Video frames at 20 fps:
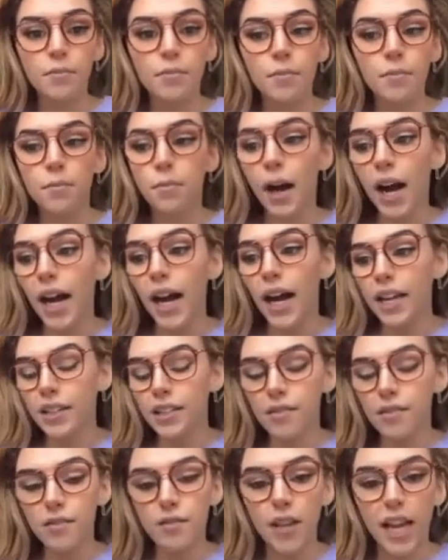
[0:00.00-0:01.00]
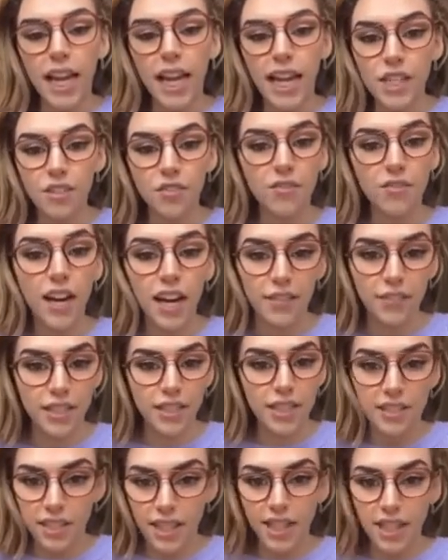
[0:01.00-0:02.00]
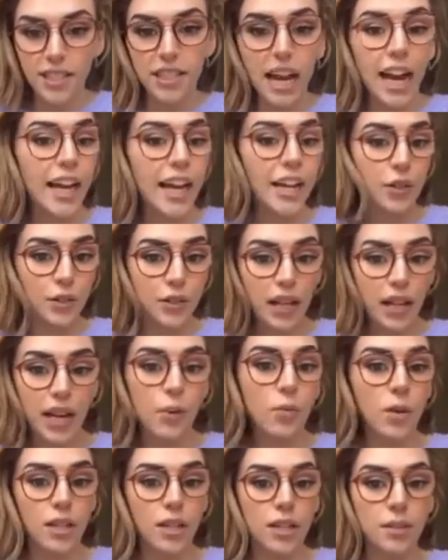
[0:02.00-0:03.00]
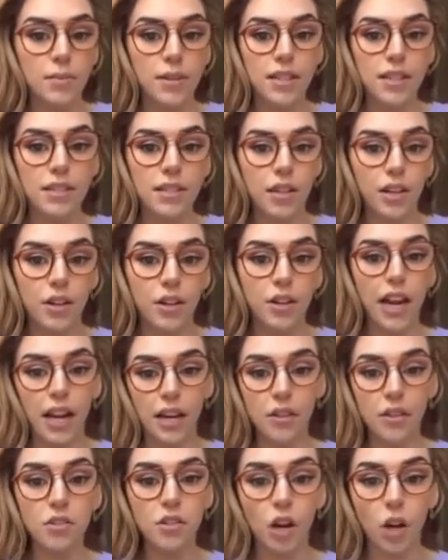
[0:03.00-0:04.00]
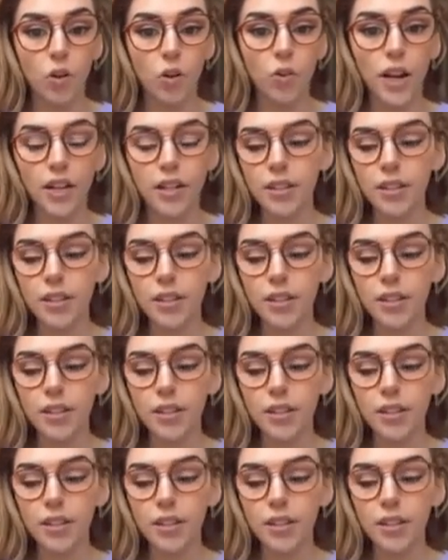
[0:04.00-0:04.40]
By age 5 and 6, I knew that I wanted to be a singer and a songwriter.